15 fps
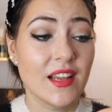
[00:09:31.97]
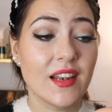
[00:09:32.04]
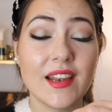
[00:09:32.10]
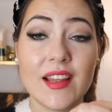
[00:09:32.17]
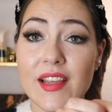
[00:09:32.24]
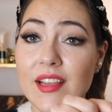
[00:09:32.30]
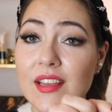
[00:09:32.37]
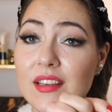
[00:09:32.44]

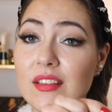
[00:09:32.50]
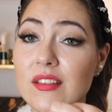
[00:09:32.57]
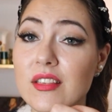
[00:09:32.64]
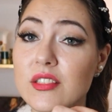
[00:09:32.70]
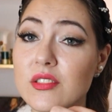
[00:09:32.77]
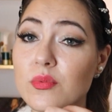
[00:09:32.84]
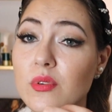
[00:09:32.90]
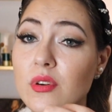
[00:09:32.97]
like
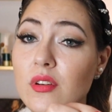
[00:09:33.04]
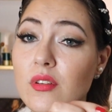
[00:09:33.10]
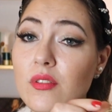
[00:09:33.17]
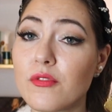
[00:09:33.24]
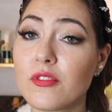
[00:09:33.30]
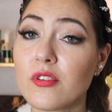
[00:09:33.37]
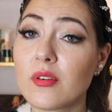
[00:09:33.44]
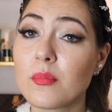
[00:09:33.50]
this one
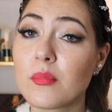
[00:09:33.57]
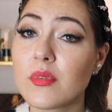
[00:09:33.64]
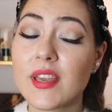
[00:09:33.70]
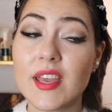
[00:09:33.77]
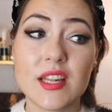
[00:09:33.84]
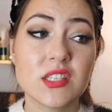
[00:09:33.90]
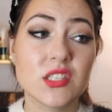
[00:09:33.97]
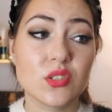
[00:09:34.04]
from
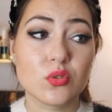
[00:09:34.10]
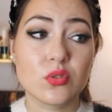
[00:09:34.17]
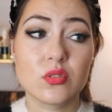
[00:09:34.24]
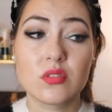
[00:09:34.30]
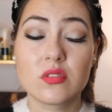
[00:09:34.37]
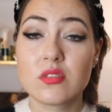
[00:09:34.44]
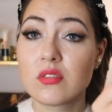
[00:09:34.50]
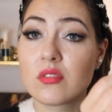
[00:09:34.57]
Kenzo.